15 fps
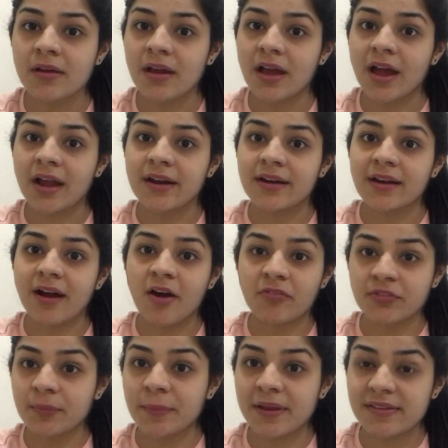And
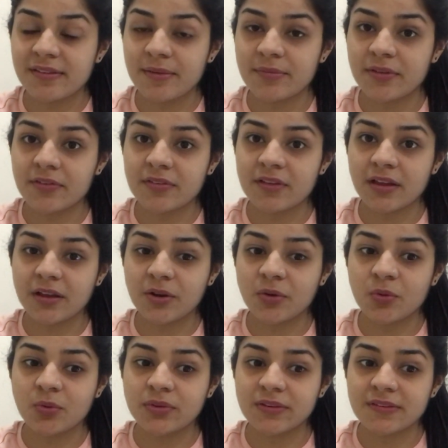after my exams, I was like,
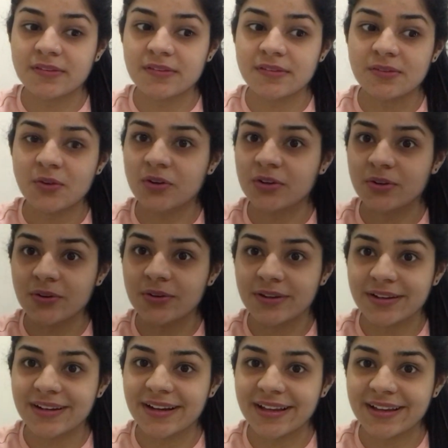no, this is not good.
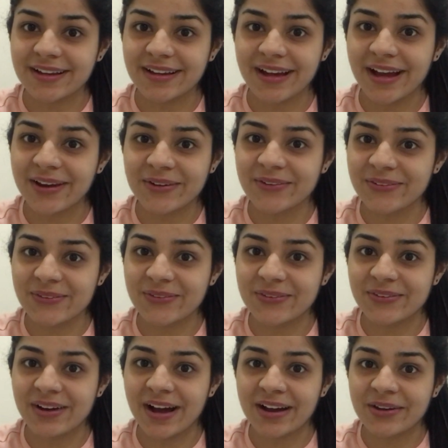Like, I don't know,
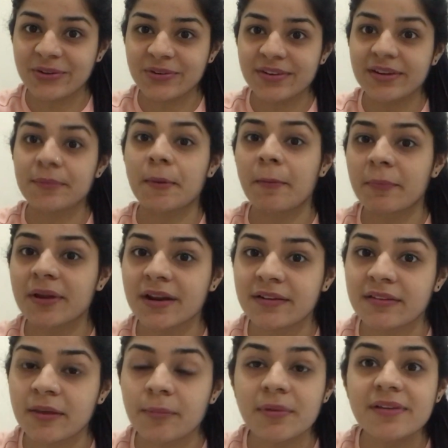I couldn't remember
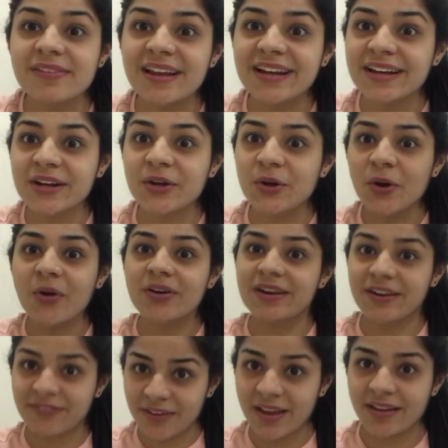anything because I did not
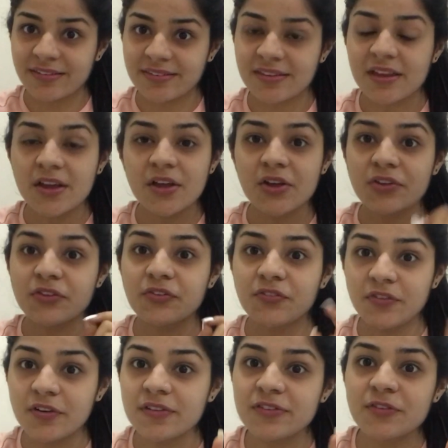revise. So
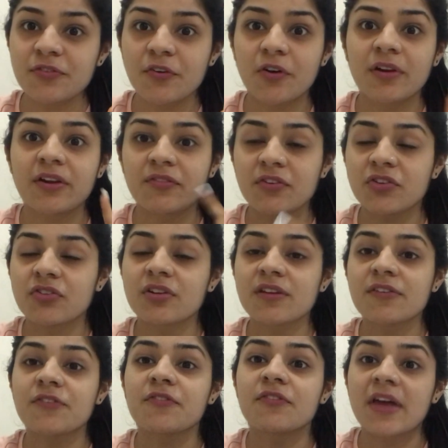first of all, revision is
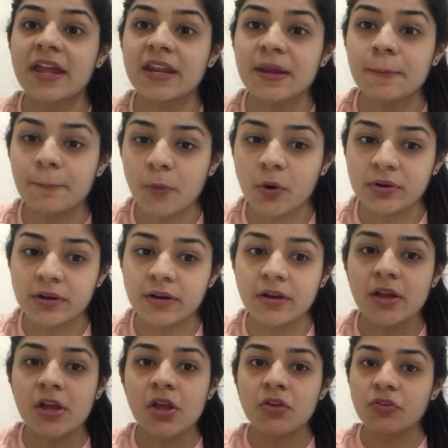very important.
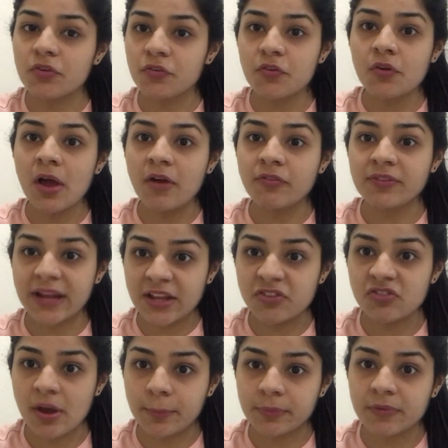So if you have 10
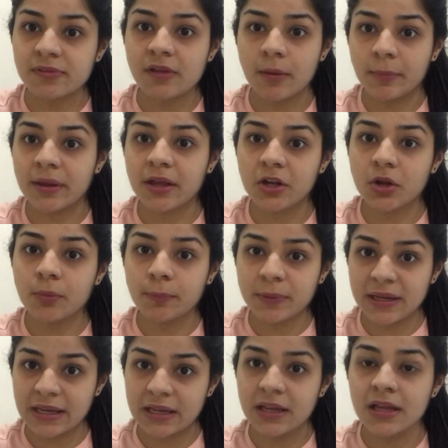chapters coming in your
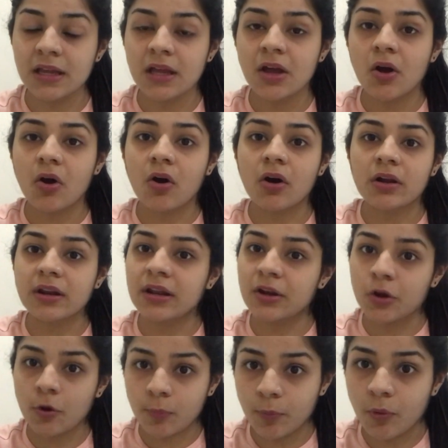pre or in
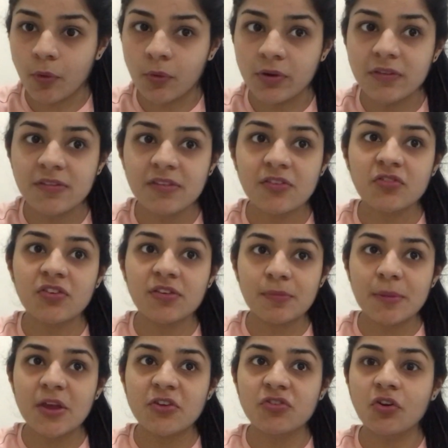your boards, just
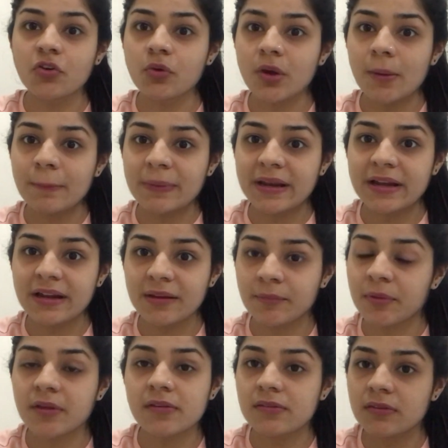make sure you complete,
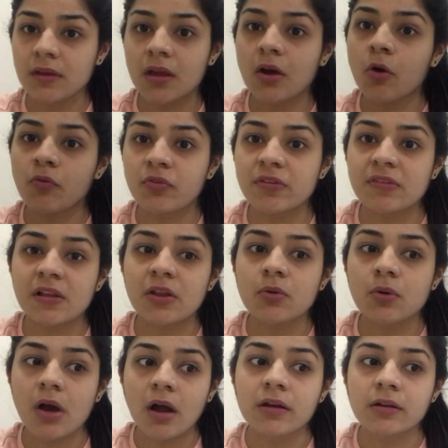because obviously you
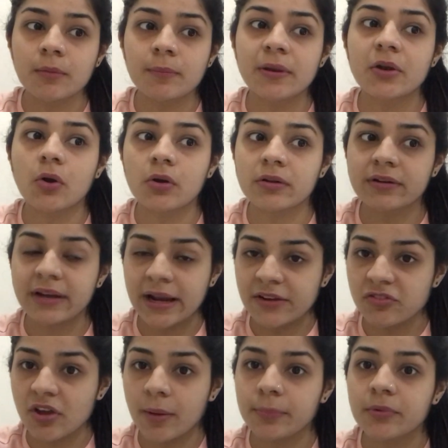can't complete all the 10
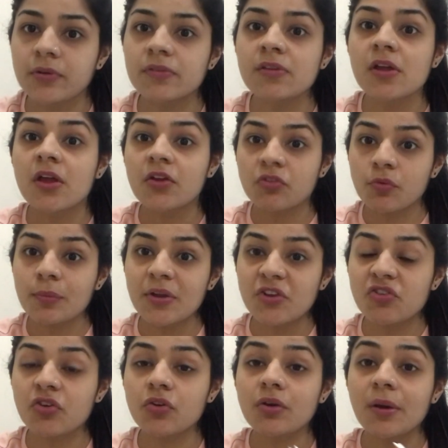chapters. So make
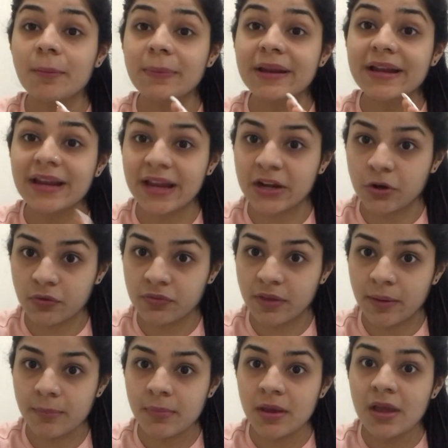sure you complete 8 of
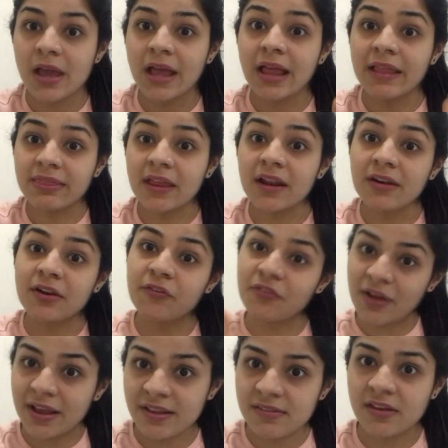them and then
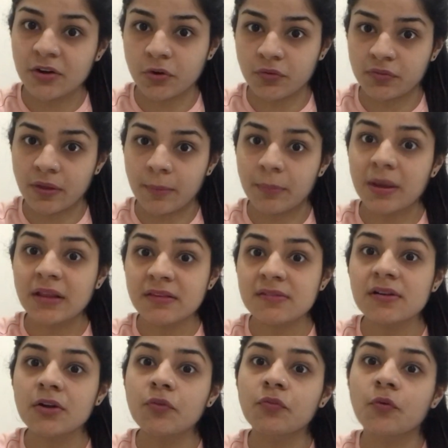revise 8 of them.
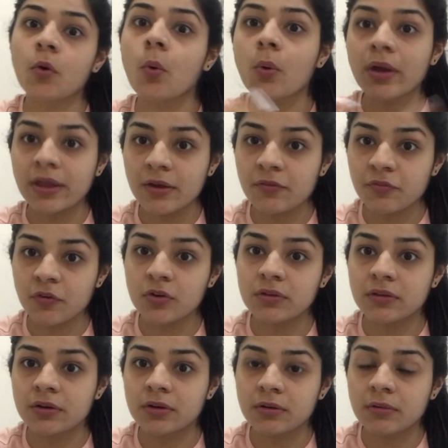Instead of going for
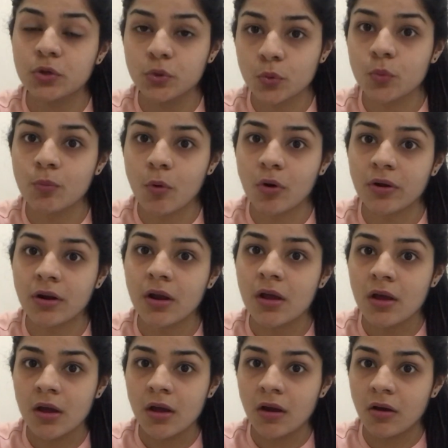the 2 more
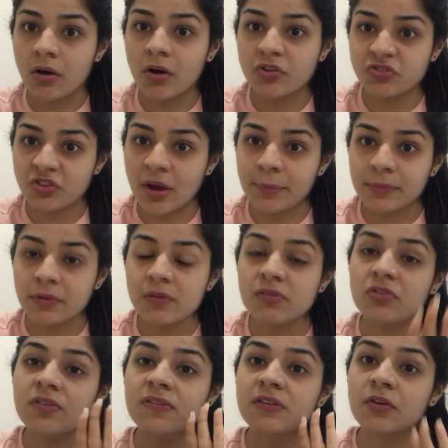chapters,
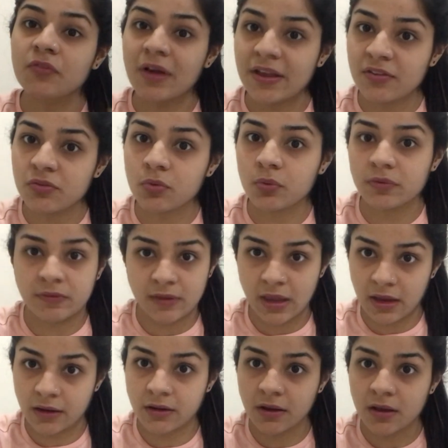just revise those
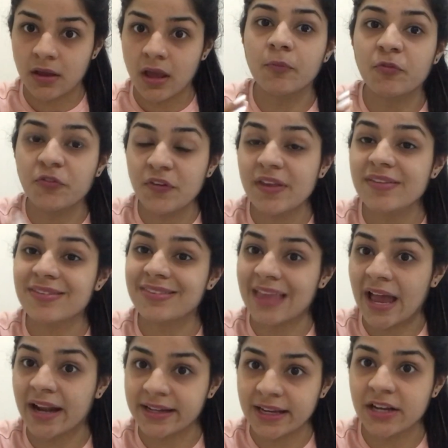8. Fix
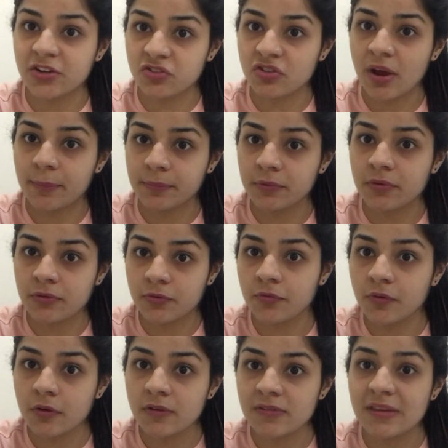that 8 chapters
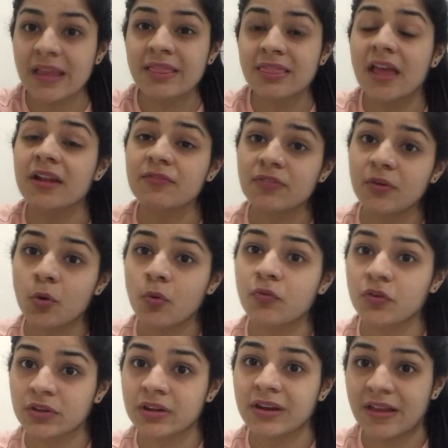first and then go
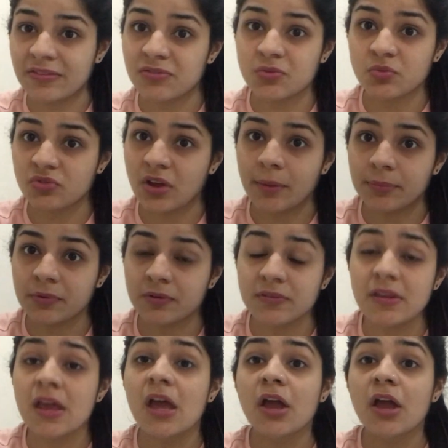for the rest 2 chapters.